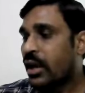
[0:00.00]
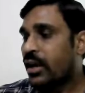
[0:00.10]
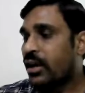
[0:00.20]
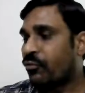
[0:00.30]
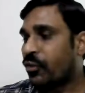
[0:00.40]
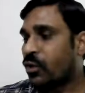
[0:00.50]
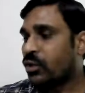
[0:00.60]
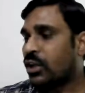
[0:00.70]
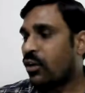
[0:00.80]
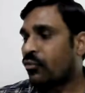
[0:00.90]

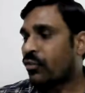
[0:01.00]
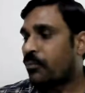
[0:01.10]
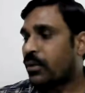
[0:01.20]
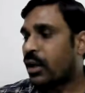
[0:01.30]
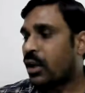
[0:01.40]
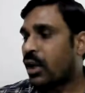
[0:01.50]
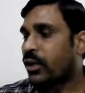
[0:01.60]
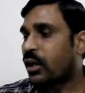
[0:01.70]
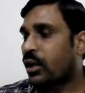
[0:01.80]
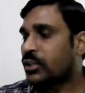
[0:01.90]
Diffusion of capital, or you
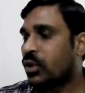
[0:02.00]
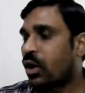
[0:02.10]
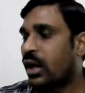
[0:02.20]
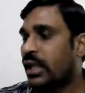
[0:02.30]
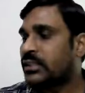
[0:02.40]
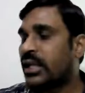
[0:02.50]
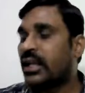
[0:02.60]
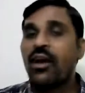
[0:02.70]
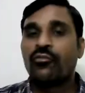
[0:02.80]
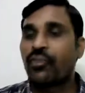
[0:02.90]
can also call it as a
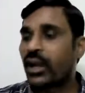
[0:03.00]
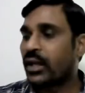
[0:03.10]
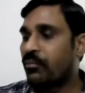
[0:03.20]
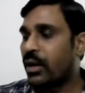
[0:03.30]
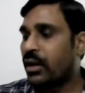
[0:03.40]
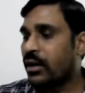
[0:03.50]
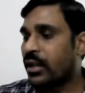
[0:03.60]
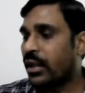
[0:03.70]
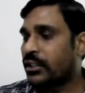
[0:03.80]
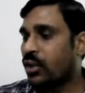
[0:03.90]

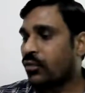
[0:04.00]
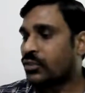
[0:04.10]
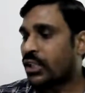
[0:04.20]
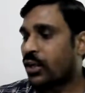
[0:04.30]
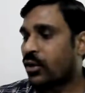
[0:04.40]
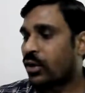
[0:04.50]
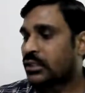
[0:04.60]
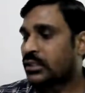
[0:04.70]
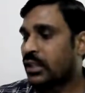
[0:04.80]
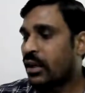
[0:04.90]
fragmentation of
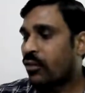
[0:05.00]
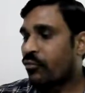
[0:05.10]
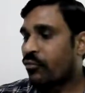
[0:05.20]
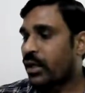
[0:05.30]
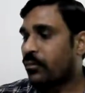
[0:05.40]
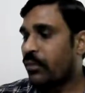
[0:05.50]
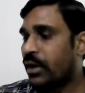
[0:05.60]
shareholders. Okay,